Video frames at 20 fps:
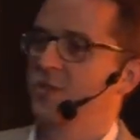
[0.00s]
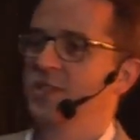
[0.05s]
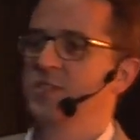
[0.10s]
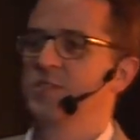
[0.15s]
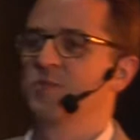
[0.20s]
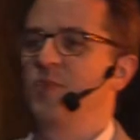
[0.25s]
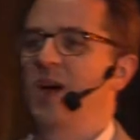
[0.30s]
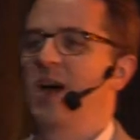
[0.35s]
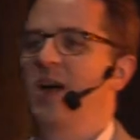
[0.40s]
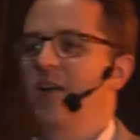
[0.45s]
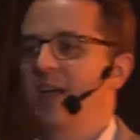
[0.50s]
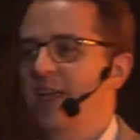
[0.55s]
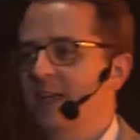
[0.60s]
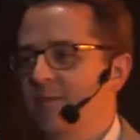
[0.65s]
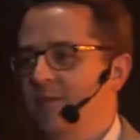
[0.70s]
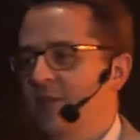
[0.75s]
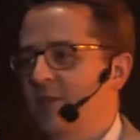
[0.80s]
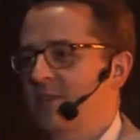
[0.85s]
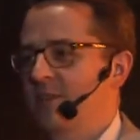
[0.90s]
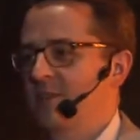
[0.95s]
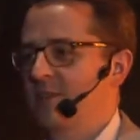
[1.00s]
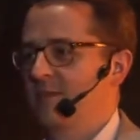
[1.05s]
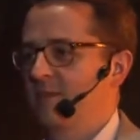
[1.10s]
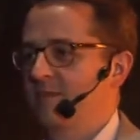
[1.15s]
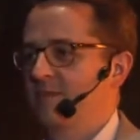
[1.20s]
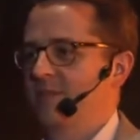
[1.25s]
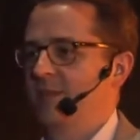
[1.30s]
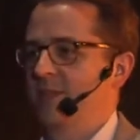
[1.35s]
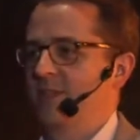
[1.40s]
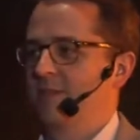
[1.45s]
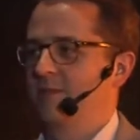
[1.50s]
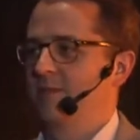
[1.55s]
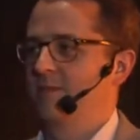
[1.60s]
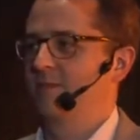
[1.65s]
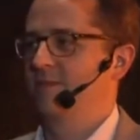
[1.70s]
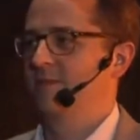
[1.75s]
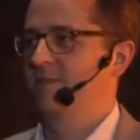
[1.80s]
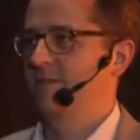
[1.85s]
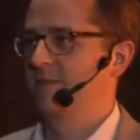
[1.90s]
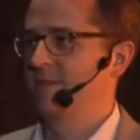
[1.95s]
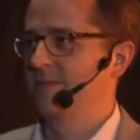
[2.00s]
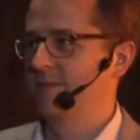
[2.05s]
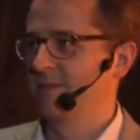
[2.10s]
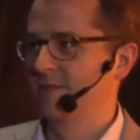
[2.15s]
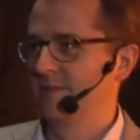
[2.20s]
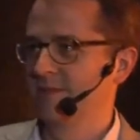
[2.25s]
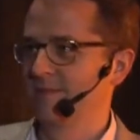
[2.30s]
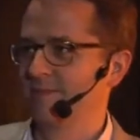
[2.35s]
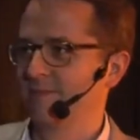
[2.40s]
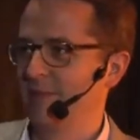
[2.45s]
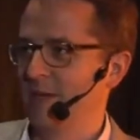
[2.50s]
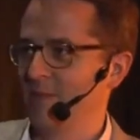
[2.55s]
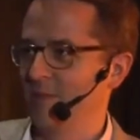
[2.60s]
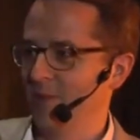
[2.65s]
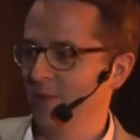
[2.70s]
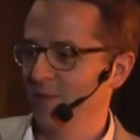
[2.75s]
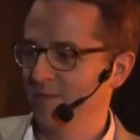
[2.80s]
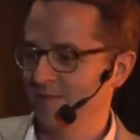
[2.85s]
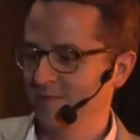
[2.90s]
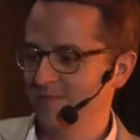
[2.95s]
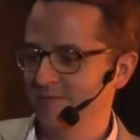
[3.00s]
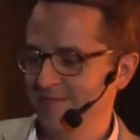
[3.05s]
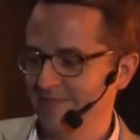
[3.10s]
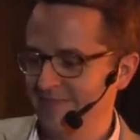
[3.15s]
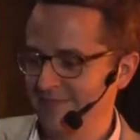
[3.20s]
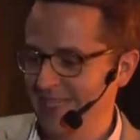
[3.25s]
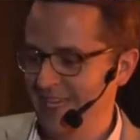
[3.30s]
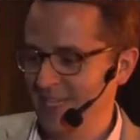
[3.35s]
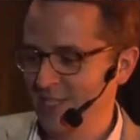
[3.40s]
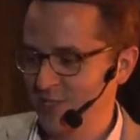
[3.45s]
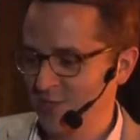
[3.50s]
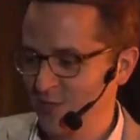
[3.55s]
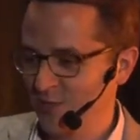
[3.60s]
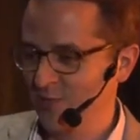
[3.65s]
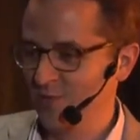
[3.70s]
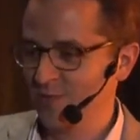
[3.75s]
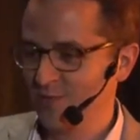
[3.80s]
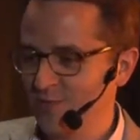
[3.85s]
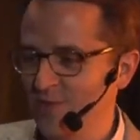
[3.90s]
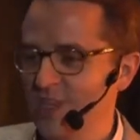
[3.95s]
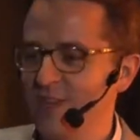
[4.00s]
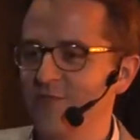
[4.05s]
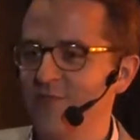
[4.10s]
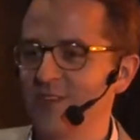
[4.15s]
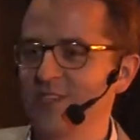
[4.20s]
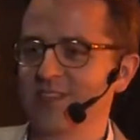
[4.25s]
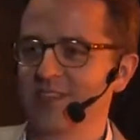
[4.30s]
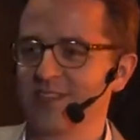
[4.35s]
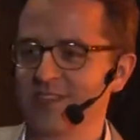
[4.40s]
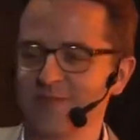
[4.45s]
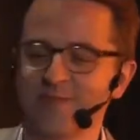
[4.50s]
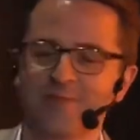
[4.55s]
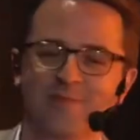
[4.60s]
inspiring because you know people tend to revisit